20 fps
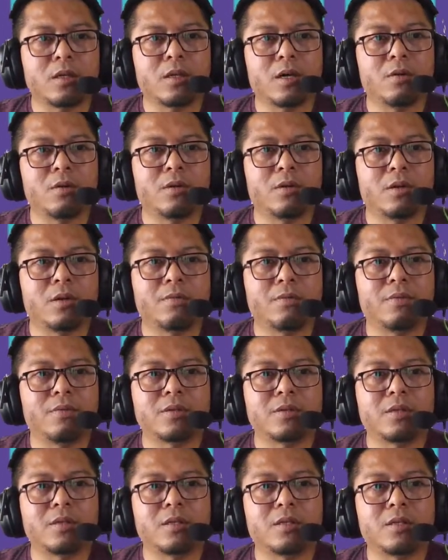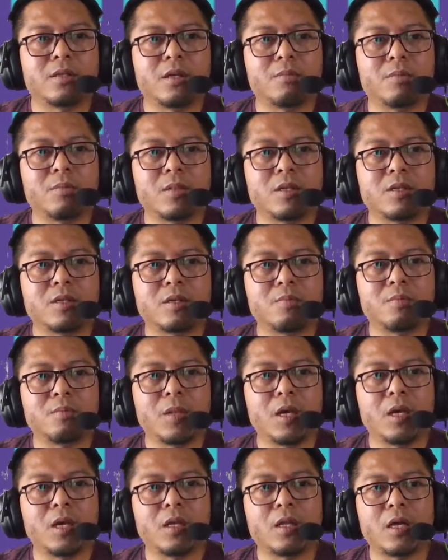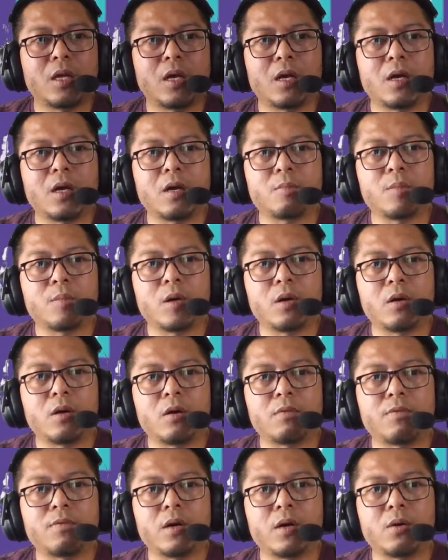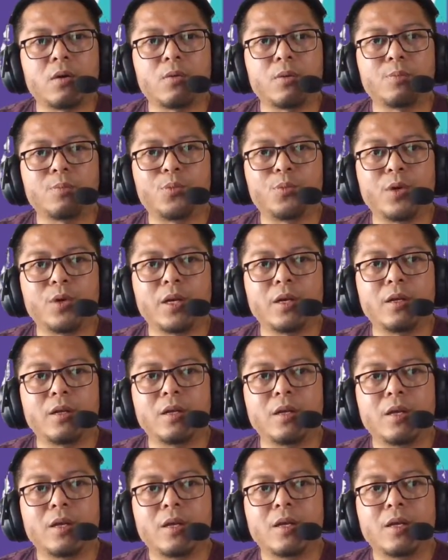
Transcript: Our nervous system is made up of our brain,